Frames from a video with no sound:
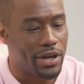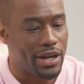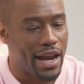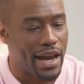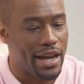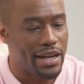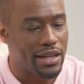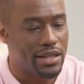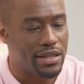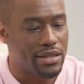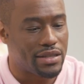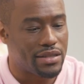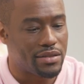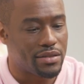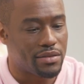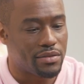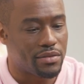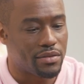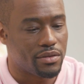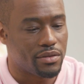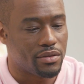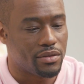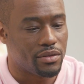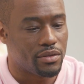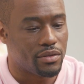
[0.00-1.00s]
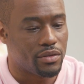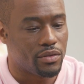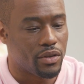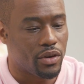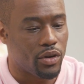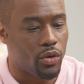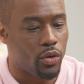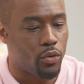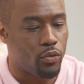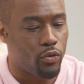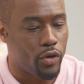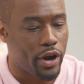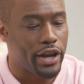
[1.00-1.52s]
in the nineties,
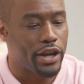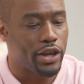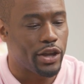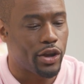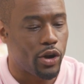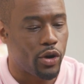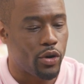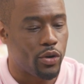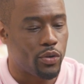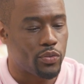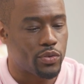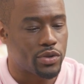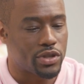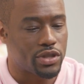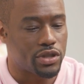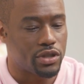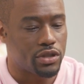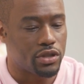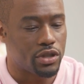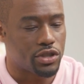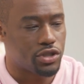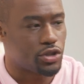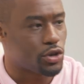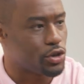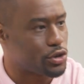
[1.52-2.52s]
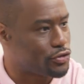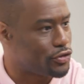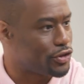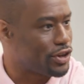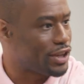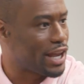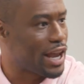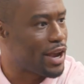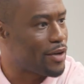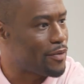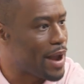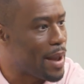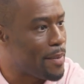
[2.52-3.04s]
on radio, it was the search for the
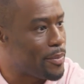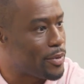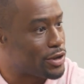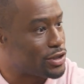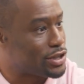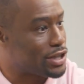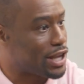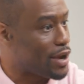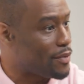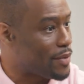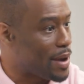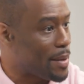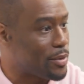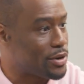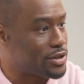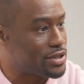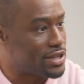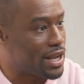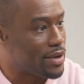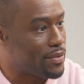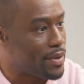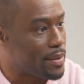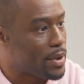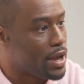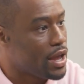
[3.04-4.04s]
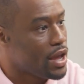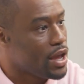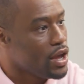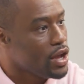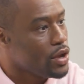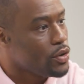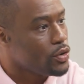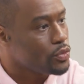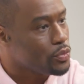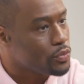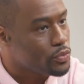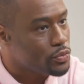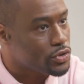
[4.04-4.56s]
gay rapper. There's a gay rapper, there's a right. gay rapper.
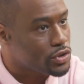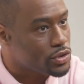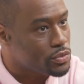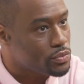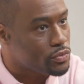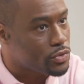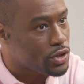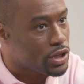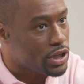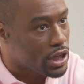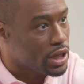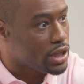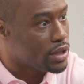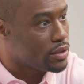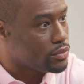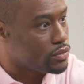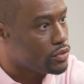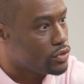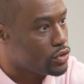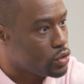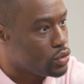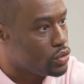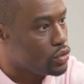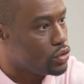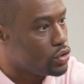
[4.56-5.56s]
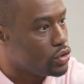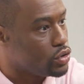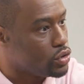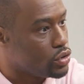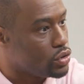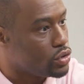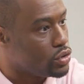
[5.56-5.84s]
Clearly, I never